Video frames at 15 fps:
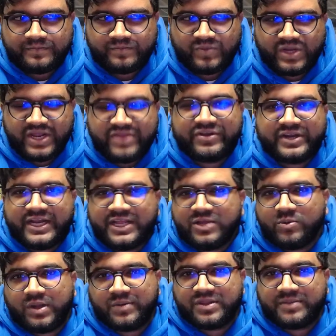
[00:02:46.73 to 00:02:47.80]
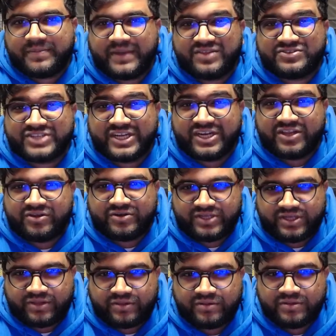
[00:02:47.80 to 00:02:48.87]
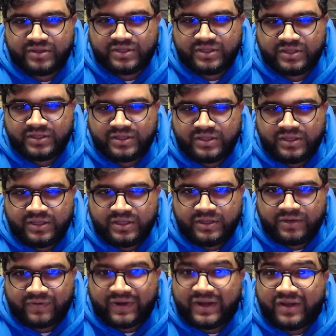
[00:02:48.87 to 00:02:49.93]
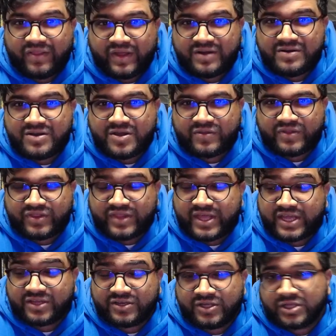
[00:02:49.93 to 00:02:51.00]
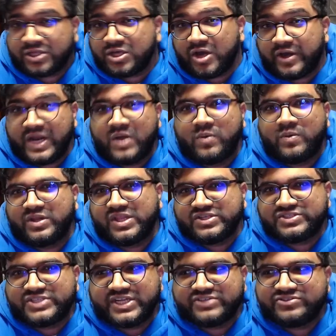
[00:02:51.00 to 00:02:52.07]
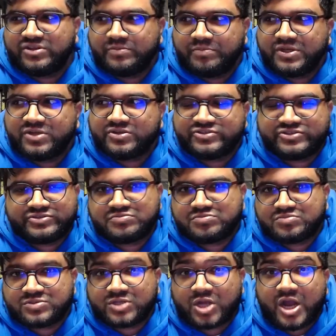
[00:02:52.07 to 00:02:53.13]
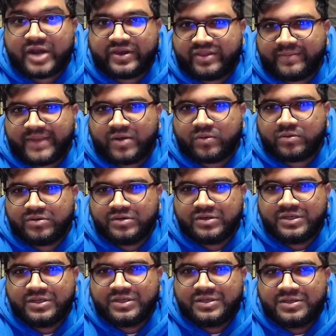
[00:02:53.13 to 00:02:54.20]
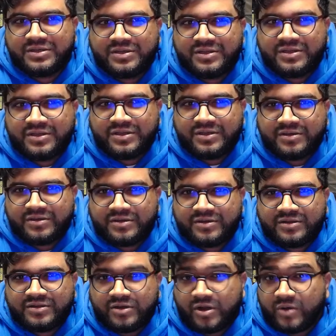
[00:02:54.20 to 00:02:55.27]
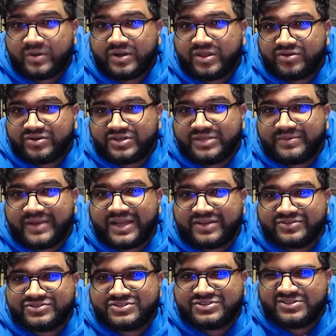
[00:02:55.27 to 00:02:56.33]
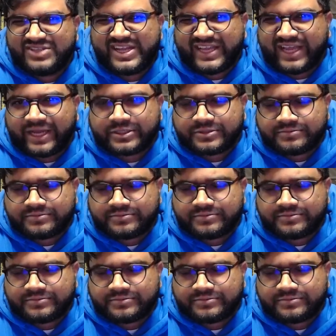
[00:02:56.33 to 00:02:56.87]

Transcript: And they're getting away with it by the skin of their teeth. Right? They know that they could get caught out one of these days, and the Bills caught them out. No other team has. Not yet.